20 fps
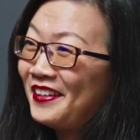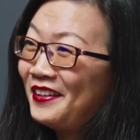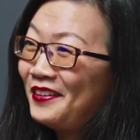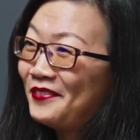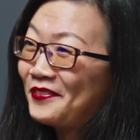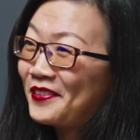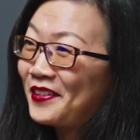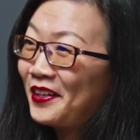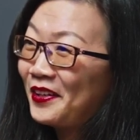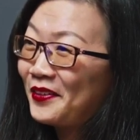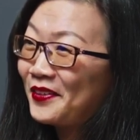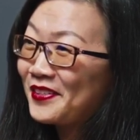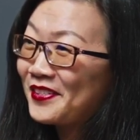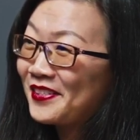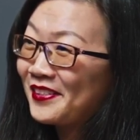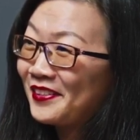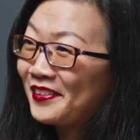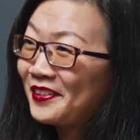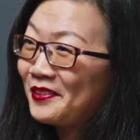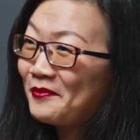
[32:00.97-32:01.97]
of current
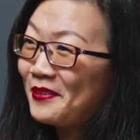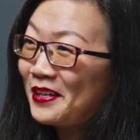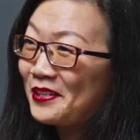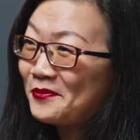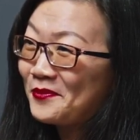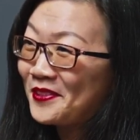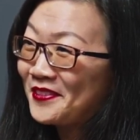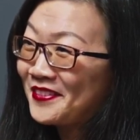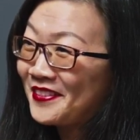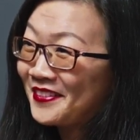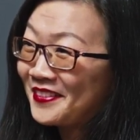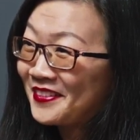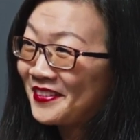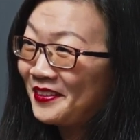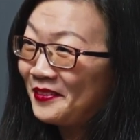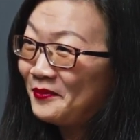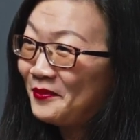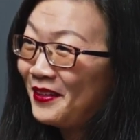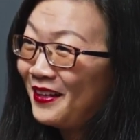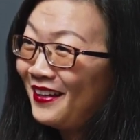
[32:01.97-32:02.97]
learning management
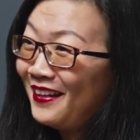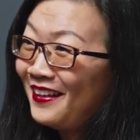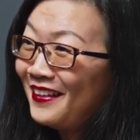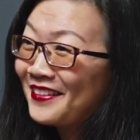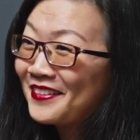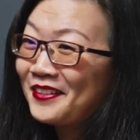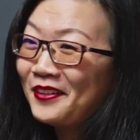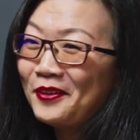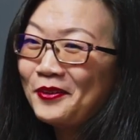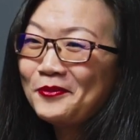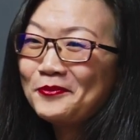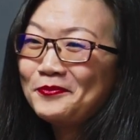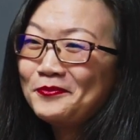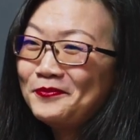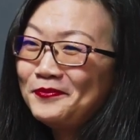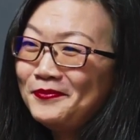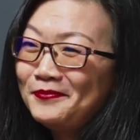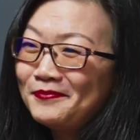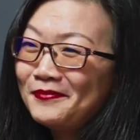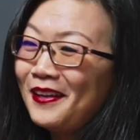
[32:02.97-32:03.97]
system. So
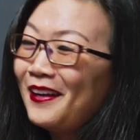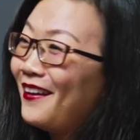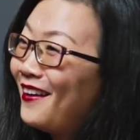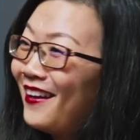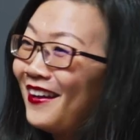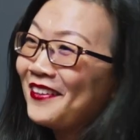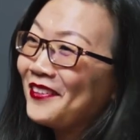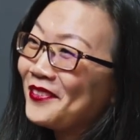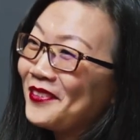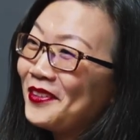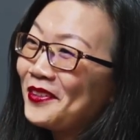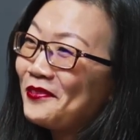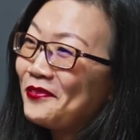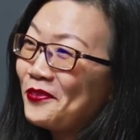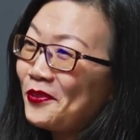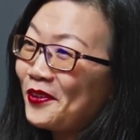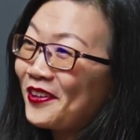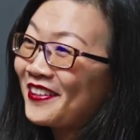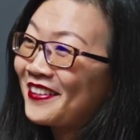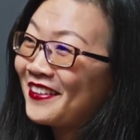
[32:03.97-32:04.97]
I don't know if
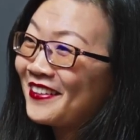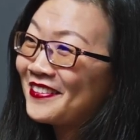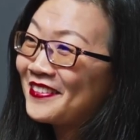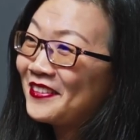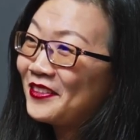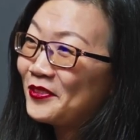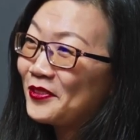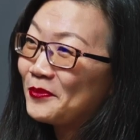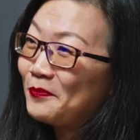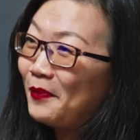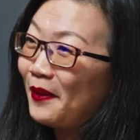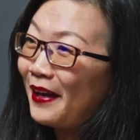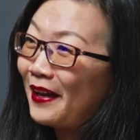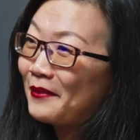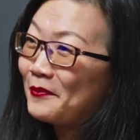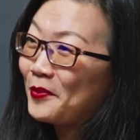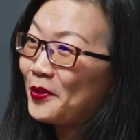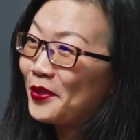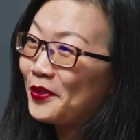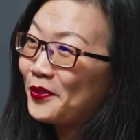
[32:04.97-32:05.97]
your kids use
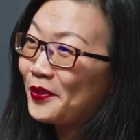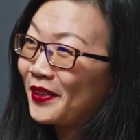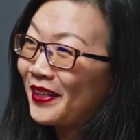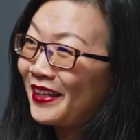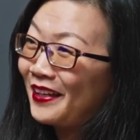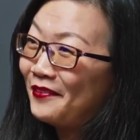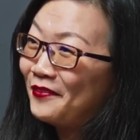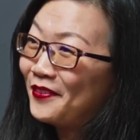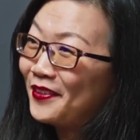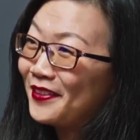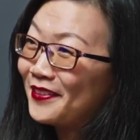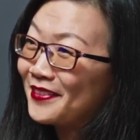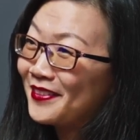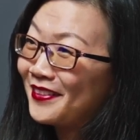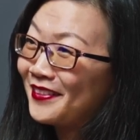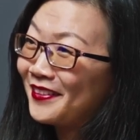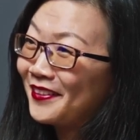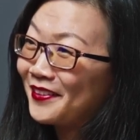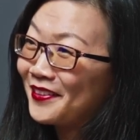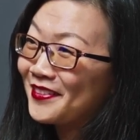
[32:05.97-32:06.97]
Blackboard or Canvas
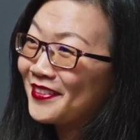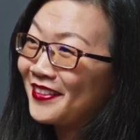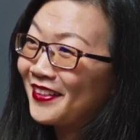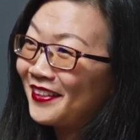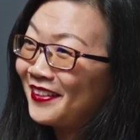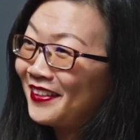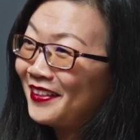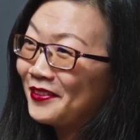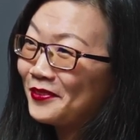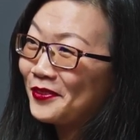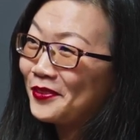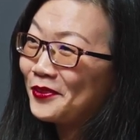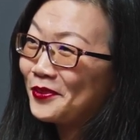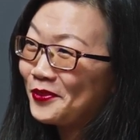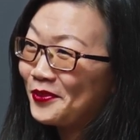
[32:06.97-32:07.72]
in their study or your